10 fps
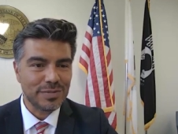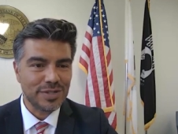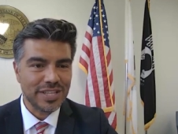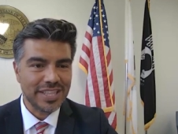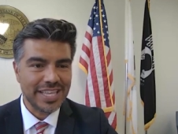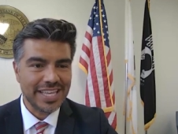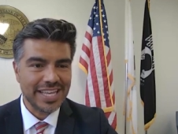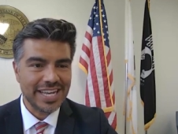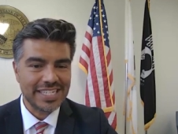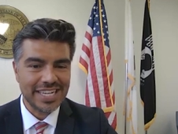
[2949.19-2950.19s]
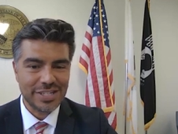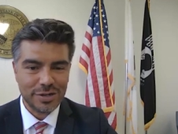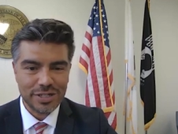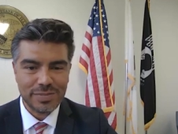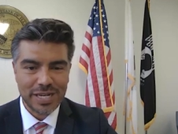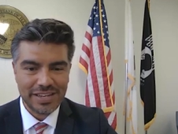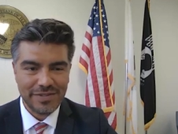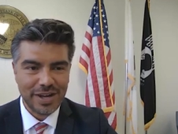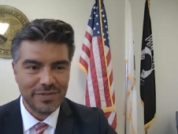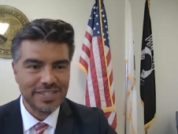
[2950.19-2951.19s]
So I'm sure that they can contact your
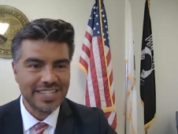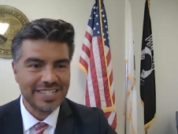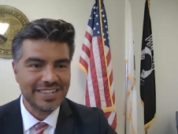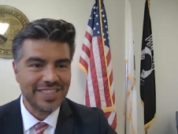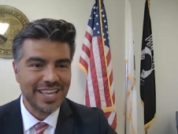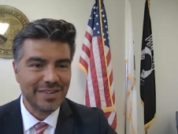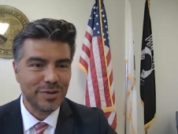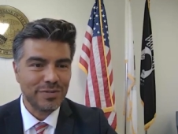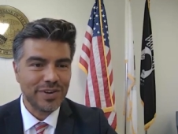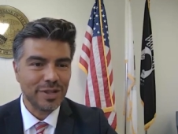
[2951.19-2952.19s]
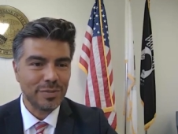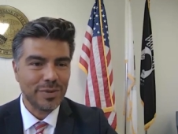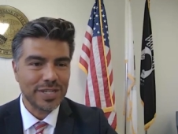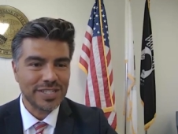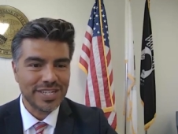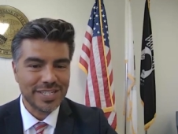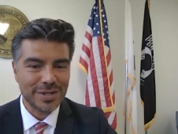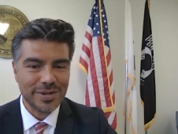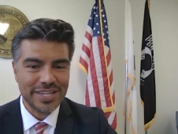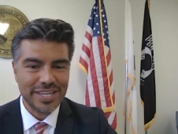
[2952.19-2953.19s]
respective offices if they have more follow-up
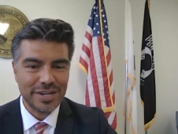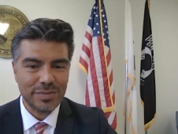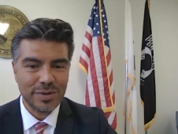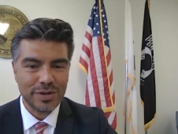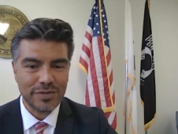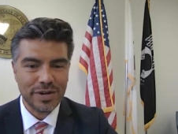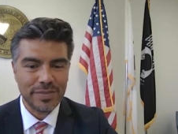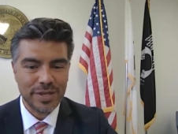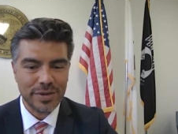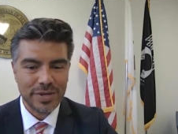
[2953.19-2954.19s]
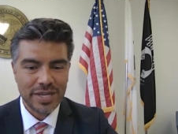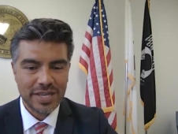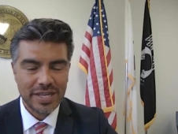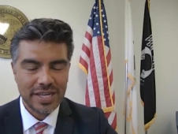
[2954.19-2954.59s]
questions or want to hear more from you.